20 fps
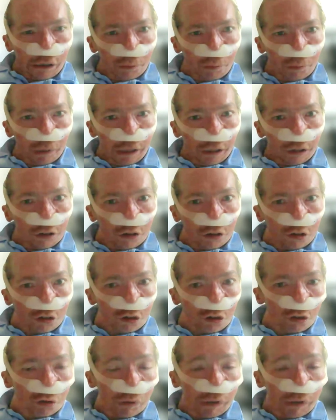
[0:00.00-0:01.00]
I went
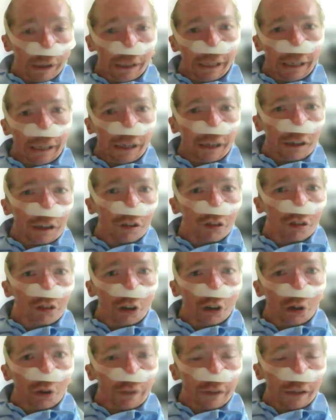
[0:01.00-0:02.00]
straight in, and
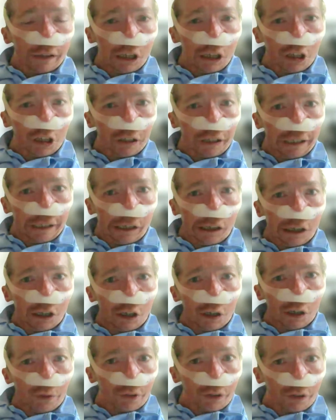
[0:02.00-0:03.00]
so the learning
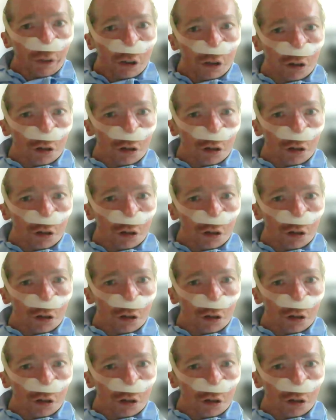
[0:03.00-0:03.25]
curve